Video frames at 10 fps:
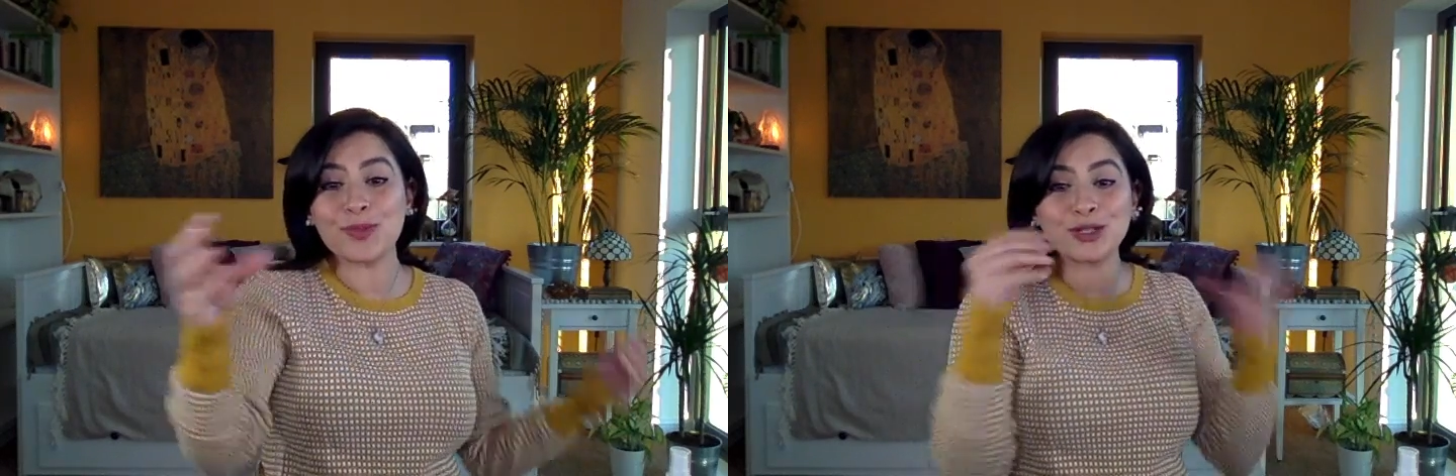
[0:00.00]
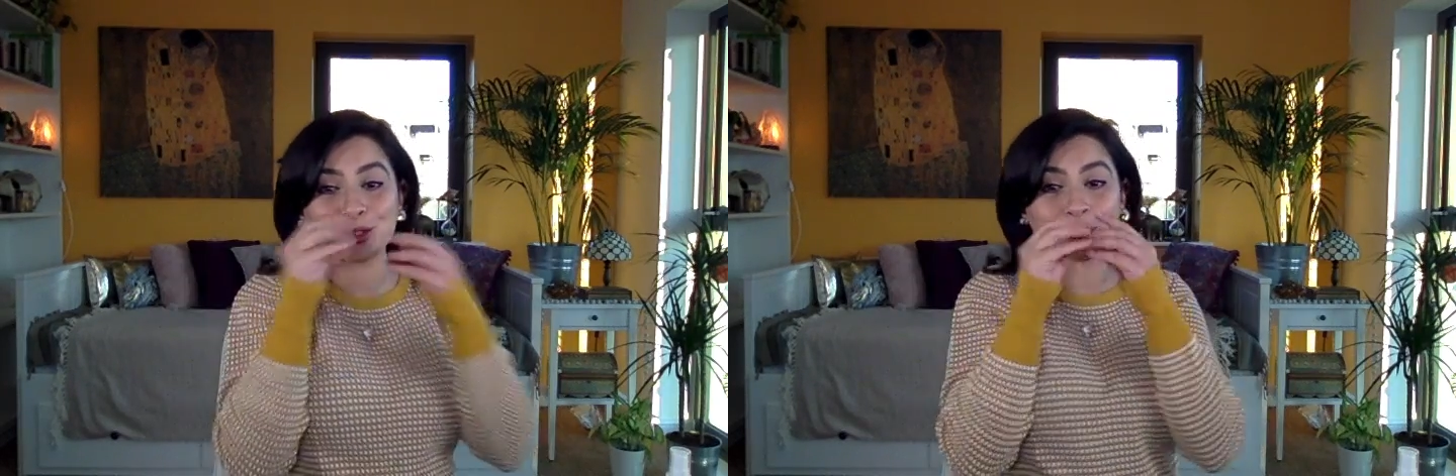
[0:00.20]

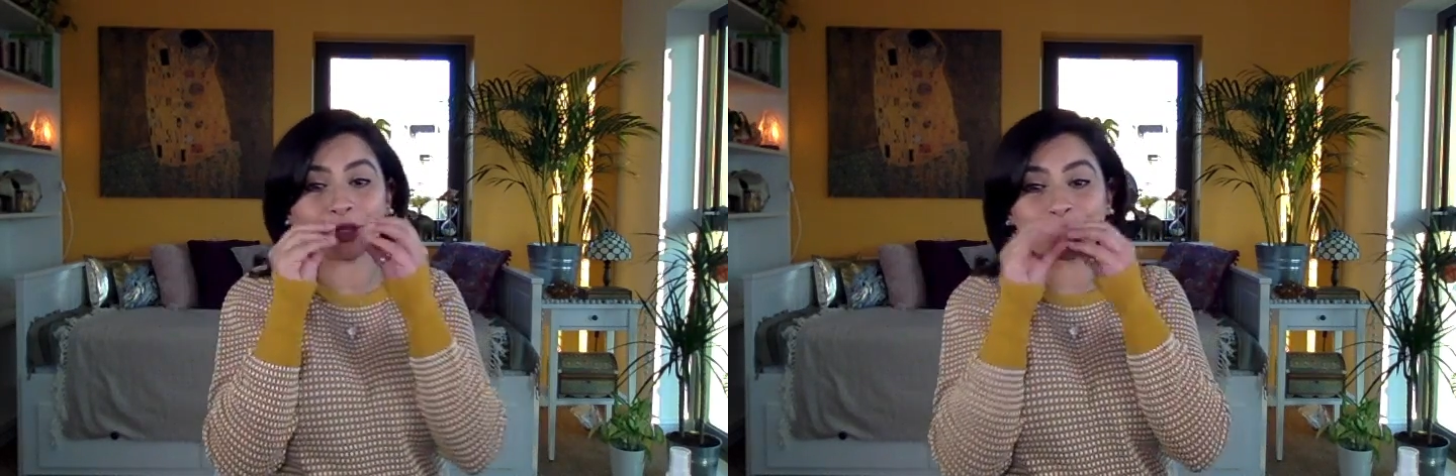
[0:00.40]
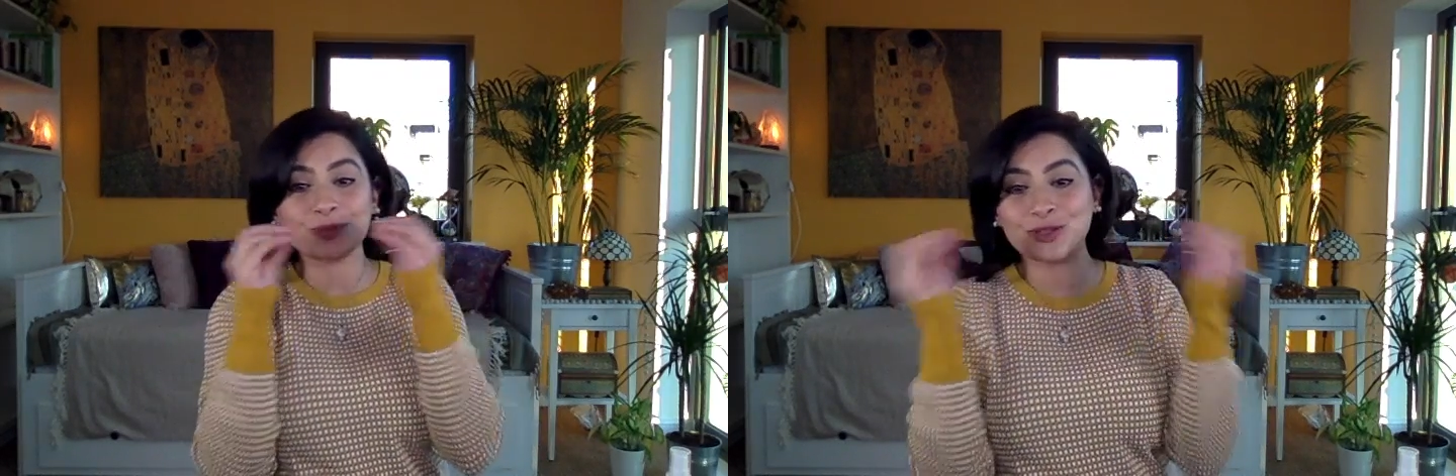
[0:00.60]
much.
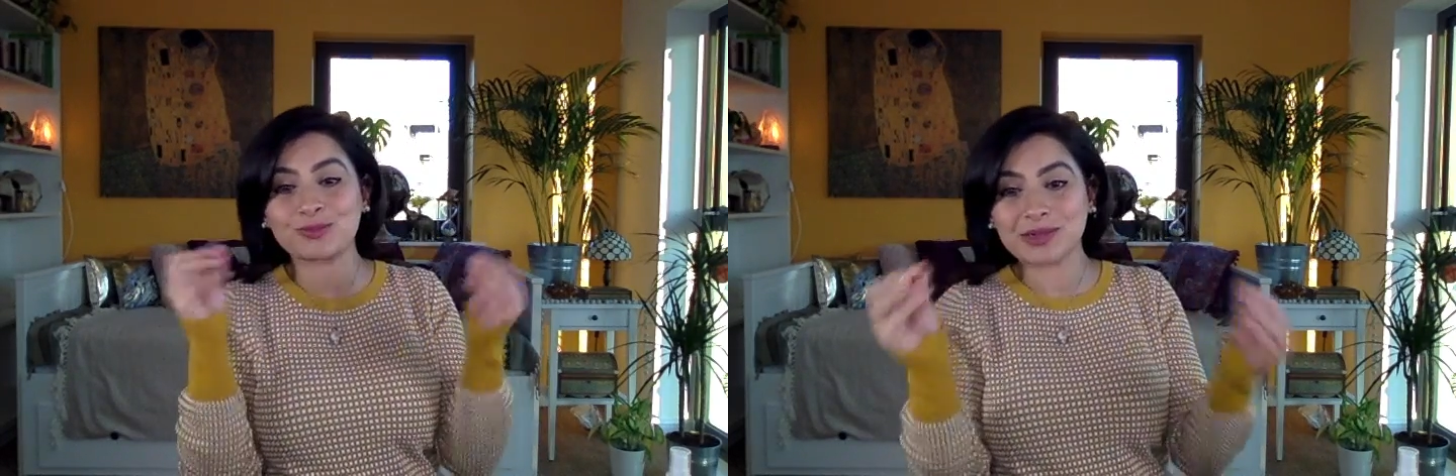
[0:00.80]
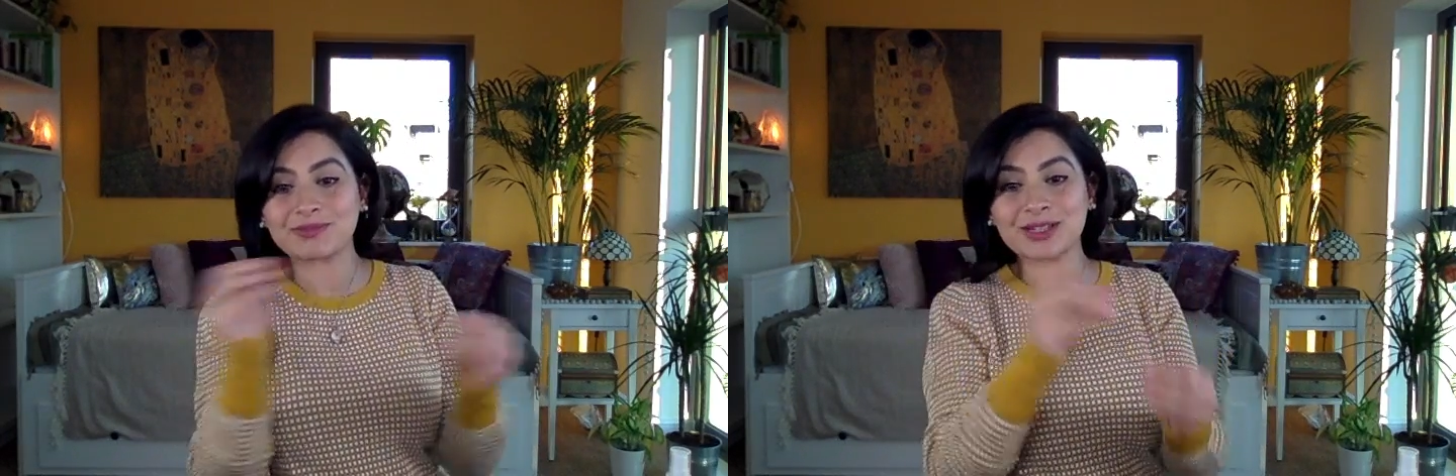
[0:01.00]

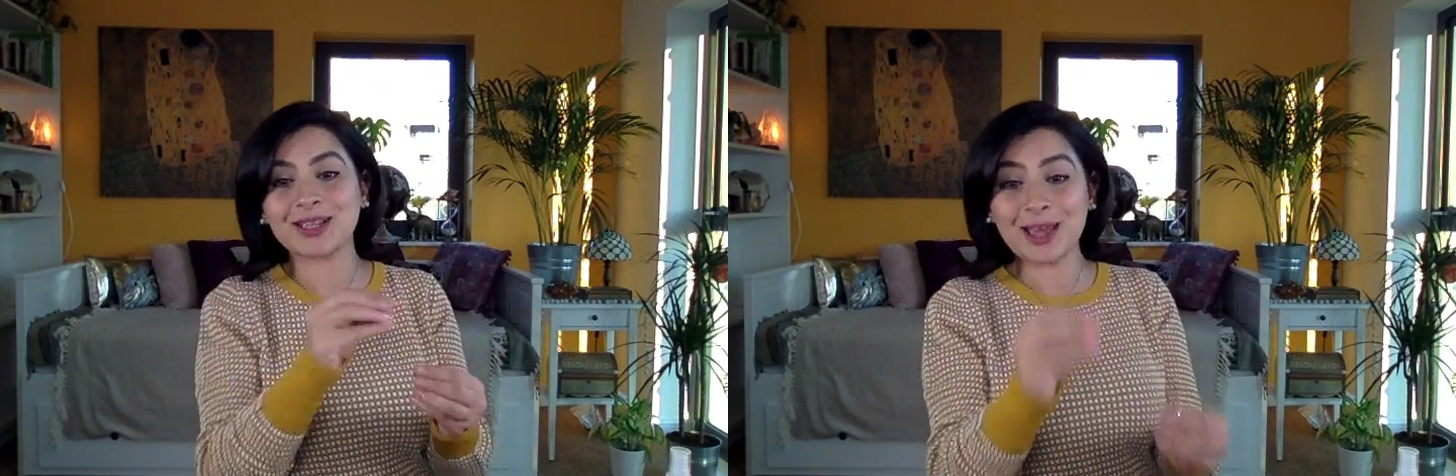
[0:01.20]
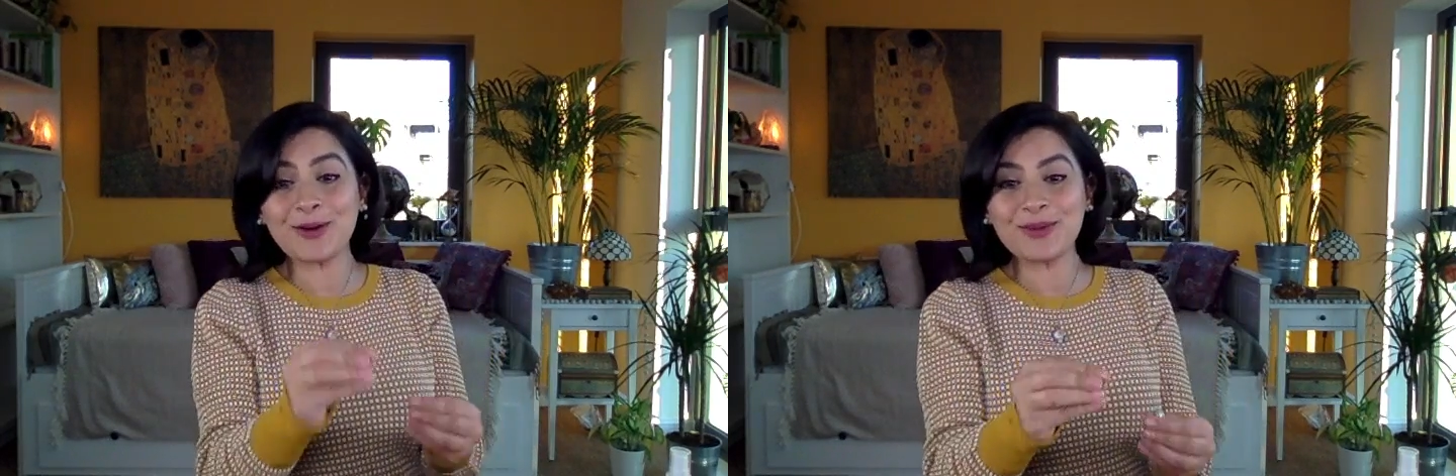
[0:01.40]

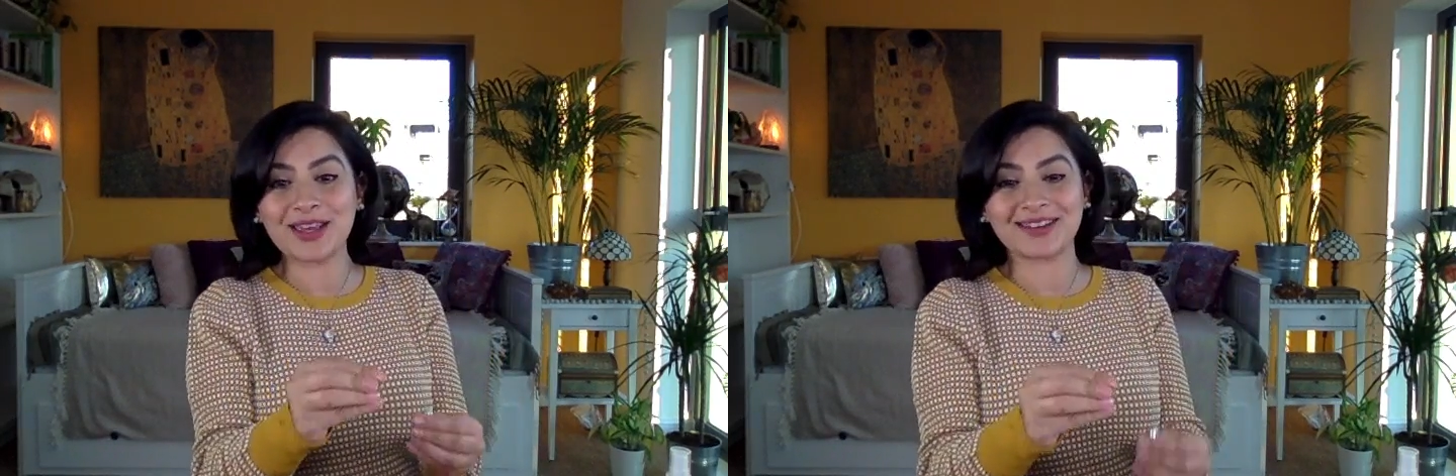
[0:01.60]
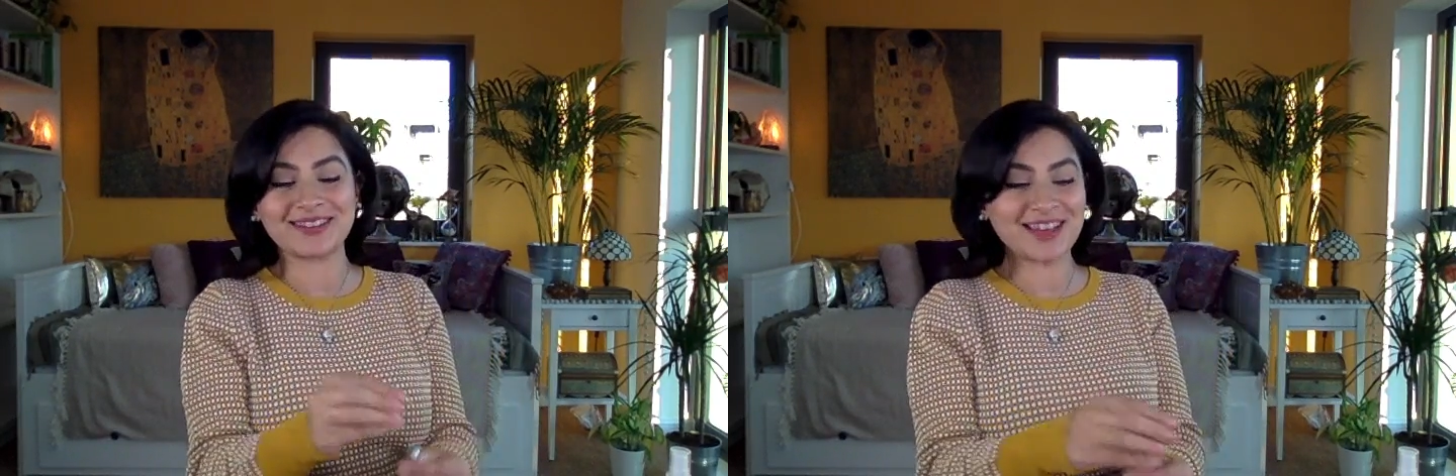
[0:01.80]
Get on with
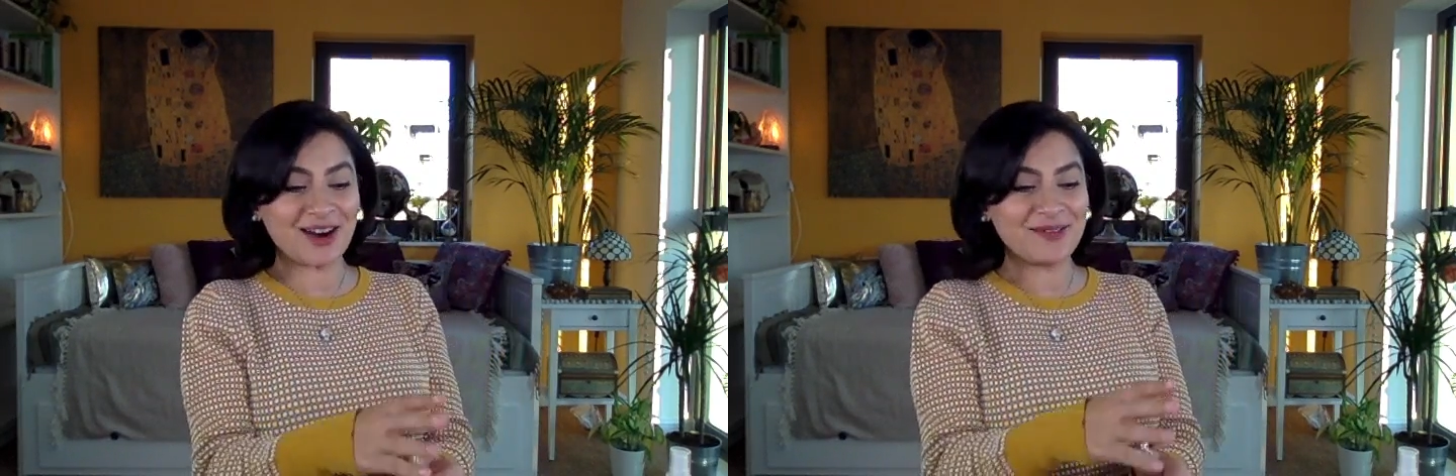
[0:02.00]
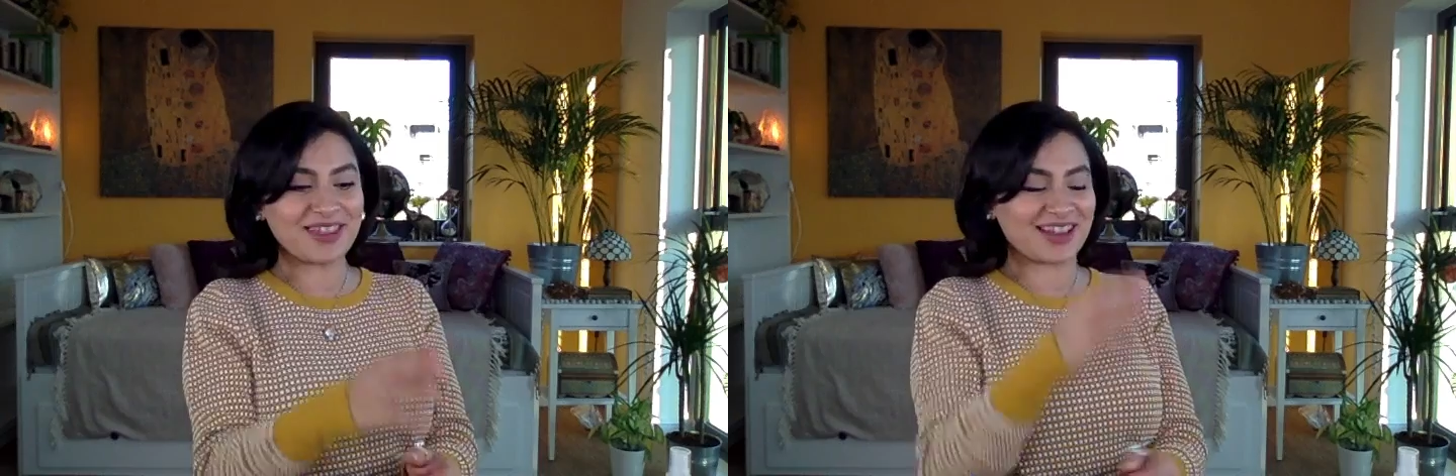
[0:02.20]
it. Get
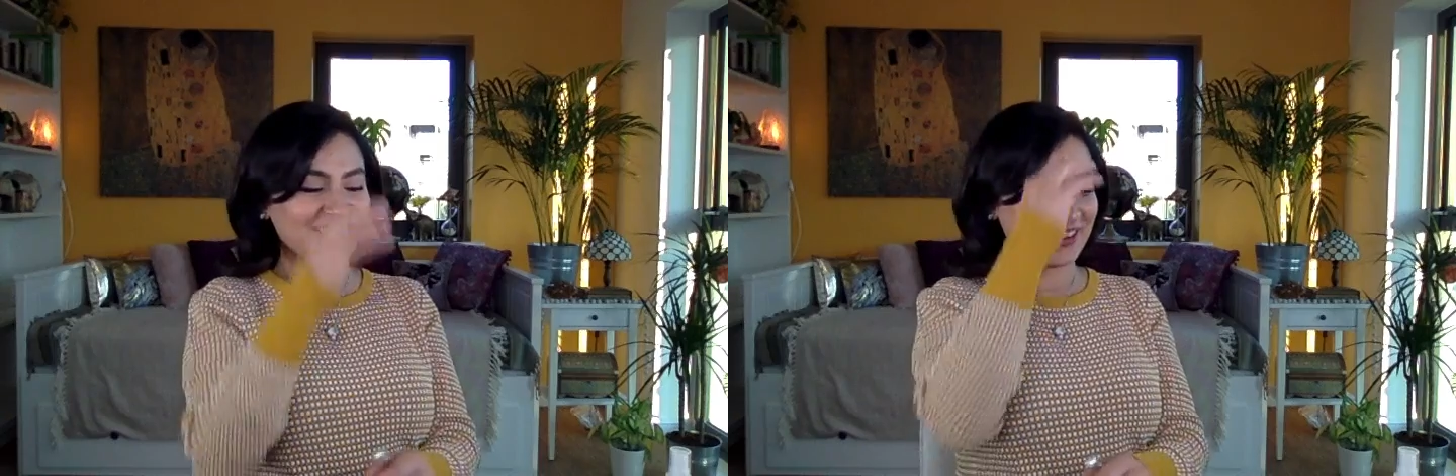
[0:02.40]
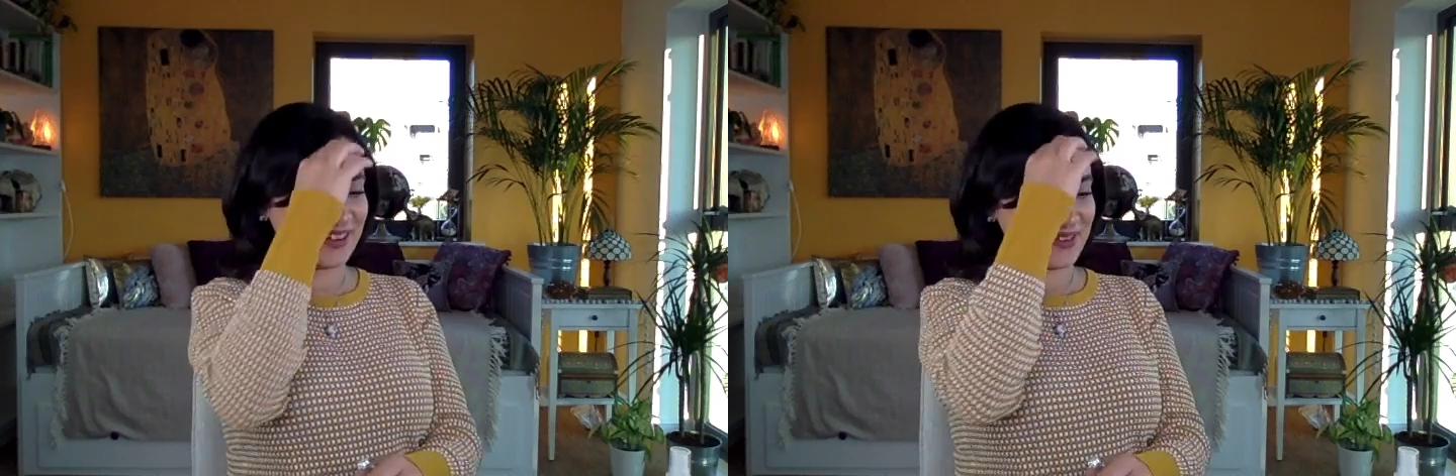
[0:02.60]
on with it.